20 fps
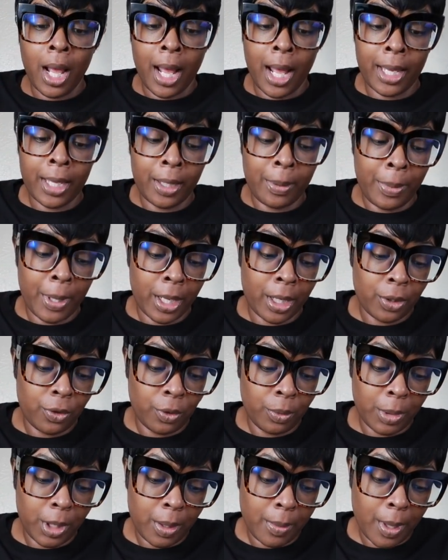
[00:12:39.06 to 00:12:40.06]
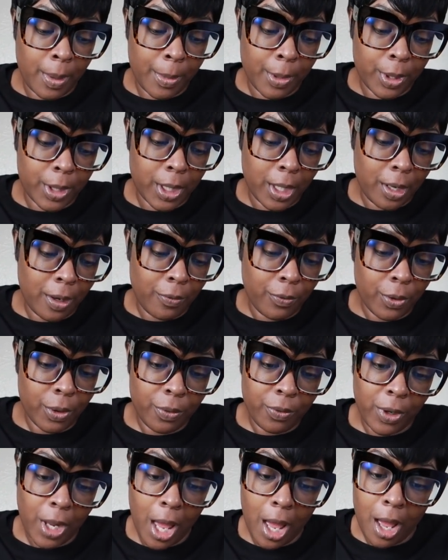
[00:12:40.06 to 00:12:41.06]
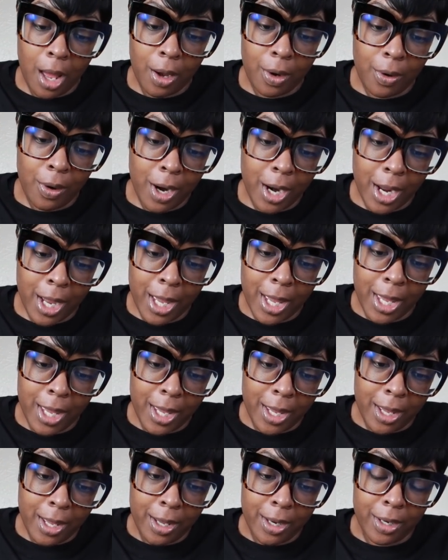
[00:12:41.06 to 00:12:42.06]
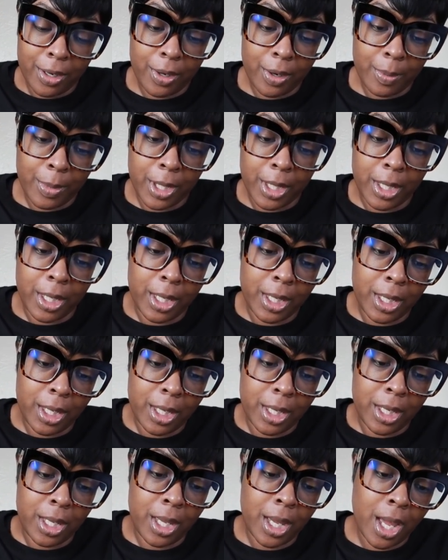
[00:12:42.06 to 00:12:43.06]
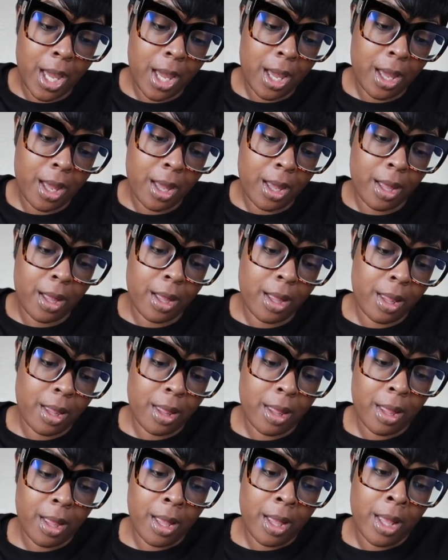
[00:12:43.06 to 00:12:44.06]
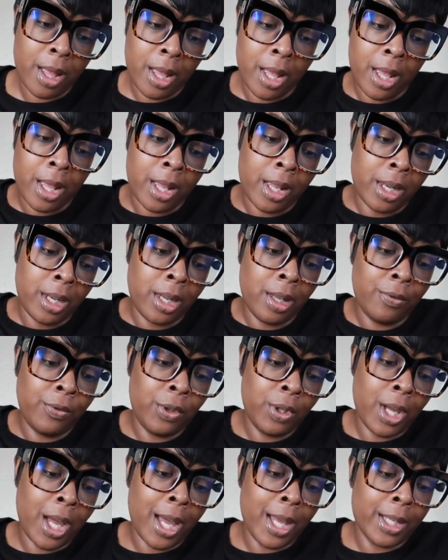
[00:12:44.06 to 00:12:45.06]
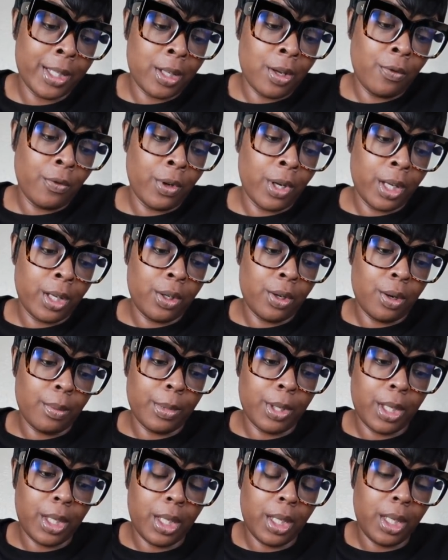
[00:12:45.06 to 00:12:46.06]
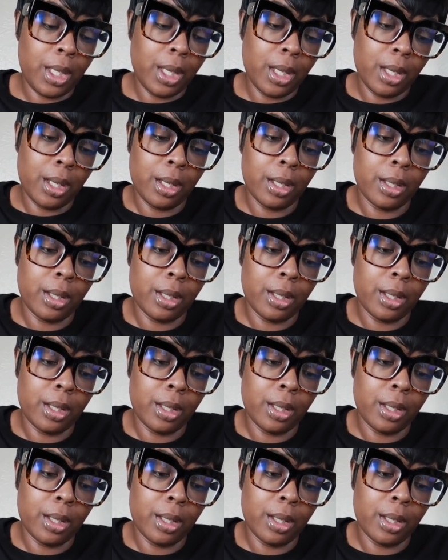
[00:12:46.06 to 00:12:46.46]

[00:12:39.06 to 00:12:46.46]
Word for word: I get a package from them almost every vlog, right? Derma E. Love you guys over at Derma E.